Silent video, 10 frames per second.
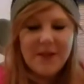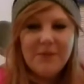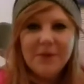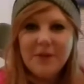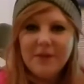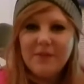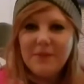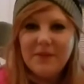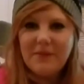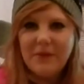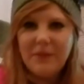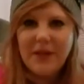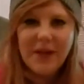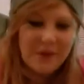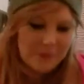Merry Christmas,
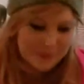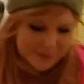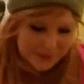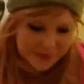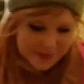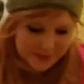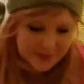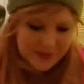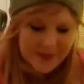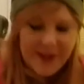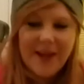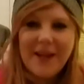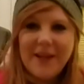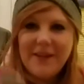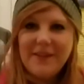everybody at home,
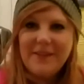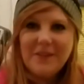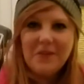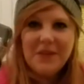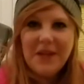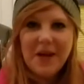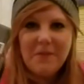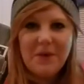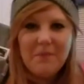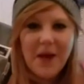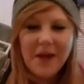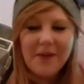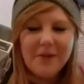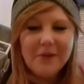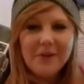and look, you got me
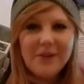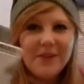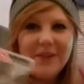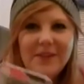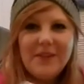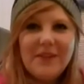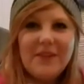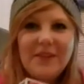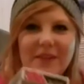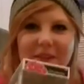Batgirl.